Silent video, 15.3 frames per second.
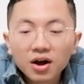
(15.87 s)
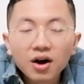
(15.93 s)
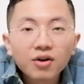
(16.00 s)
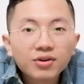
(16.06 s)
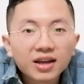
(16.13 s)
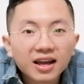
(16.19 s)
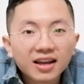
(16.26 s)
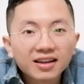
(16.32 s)

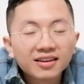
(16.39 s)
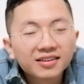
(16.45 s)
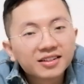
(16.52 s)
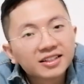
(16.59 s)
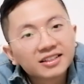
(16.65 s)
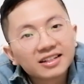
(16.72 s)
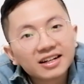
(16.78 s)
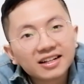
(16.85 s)
Okay,
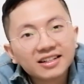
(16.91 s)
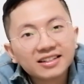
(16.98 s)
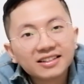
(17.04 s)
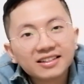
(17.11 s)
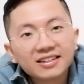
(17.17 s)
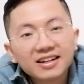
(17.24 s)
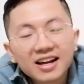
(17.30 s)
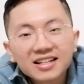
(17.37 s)

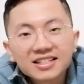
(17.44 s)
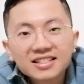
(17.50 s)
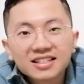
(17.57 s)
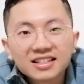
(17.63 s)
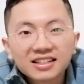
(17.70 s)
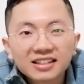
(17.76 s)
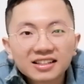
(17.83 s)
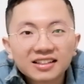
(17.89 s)
let's
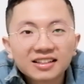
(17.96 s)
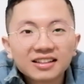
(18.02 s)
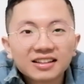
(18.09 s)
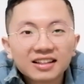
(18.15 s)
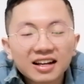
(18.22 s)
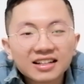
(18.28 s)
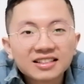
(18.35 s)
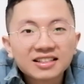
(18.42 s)

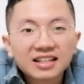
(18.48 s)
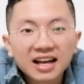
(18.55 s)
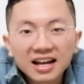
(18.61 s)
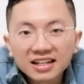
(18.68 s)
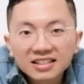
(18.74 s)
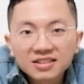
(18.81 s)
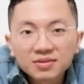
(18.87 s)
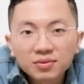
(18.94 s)

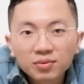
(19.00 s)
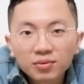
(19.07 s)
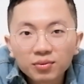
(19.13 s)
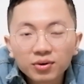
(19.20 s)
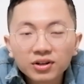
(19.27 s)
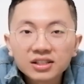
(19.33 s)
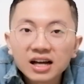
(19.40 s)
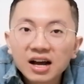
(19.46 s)
guess
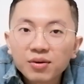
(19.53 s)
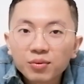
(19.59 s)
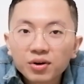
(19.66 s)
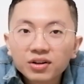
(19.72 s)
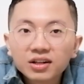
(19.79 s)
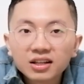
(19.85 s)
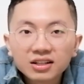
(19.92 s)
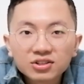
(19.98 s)
what I
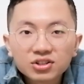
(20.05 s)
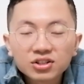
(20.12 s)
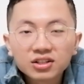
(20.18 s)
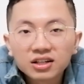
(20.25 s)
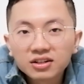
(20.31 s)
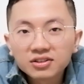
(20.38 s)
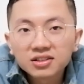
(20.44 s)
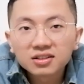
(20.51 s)
want to
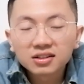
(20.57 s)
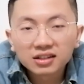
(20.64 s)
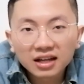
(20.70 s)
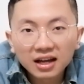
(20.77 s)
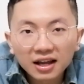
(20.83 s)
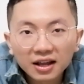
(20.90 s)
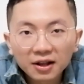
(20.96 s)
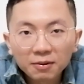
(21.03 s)
introduce
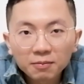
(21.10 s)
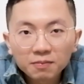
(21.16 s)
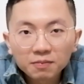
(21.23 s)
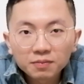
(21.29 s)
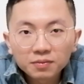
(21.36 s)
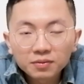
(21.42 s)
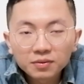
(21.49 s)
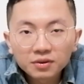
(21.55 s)
today.
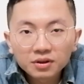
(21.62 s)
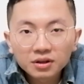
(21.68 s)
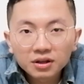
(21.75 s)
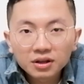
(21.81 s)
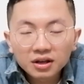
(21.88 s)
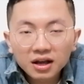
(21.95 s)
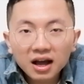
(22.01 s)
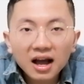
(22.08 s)

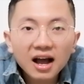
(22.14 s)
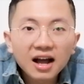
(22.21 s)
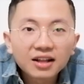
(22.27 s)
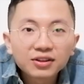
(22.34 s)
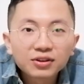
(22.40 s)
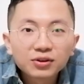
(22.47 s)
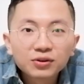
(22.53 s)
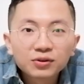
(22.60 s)

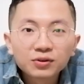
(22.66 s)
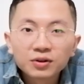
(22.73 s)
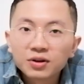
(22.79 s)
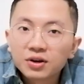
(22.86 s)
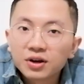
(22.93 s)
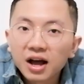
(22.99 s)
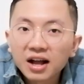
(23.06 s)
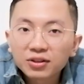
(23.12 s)
I
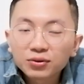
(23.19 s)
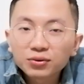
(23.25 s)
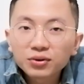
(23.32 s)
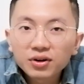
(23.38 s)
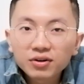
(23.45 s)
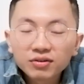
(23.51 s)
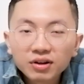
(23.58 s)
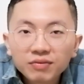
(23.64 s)
don't
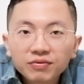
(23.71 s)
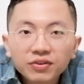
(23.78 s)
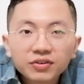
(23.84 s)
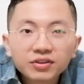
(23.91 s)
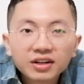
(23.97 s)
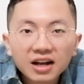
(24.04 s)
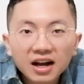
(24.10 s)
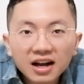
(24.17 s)
know if
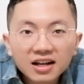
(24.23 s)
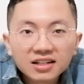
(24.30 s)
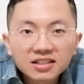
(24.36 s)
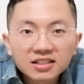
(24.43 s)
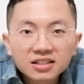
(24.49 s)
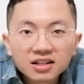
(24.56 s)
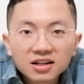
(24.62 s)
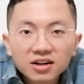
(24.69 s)
you
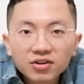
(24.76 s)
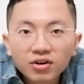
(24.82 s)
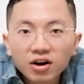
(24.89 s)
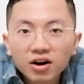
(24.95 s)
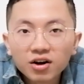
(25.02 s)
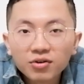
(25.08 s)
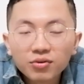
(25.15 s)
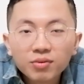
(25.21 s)
guys
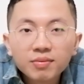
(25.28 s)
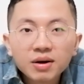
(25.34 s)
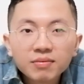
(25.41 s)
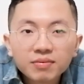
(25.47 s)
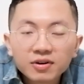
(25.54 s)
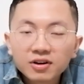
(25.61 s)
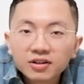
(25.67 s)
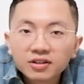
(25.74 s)

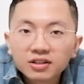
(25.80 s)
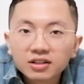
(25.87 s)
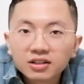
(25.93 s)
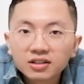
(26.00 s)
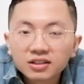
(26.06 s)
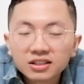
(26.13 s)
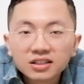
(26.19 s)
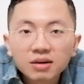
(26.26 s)
remember
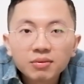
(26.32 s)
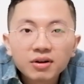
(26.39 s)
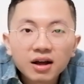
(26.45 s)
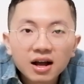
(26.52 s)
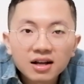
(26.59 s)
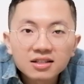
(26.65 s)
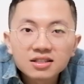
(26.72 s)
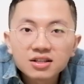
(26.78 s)
the
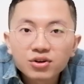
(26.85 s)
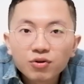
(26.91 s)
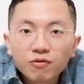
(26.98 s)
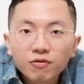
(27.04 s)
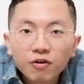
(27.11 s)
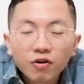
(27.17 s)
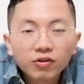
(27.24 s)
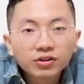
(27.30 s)
TWS
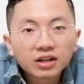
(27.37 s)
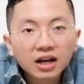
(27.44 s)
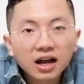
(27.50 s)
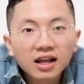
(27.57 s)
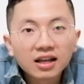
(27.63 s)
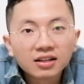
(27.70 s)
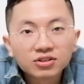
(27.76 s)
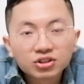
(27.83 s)
earphone
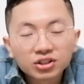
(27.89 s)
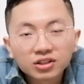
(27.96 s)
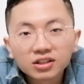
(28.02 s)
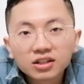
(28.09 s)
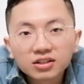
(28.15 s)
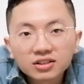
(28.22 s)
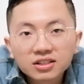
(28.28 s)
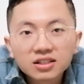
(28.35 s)
I
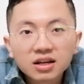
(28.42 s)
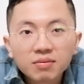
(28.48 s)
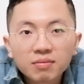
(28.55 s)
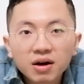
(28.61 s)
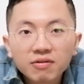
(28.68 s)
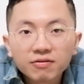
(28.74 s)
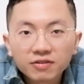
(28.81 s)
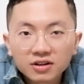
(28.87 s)
introduced in
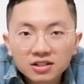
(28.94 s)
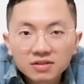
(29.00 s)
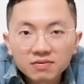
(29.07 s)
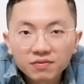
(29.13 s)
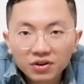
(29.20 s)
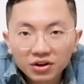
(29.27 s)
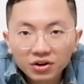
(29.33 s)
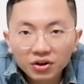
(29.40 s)
my first
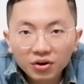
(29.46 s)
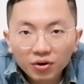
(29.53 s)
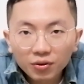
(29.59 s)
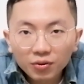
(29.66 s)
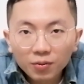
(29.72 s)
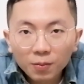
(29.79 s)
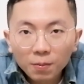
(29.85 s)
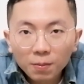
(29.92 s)
video.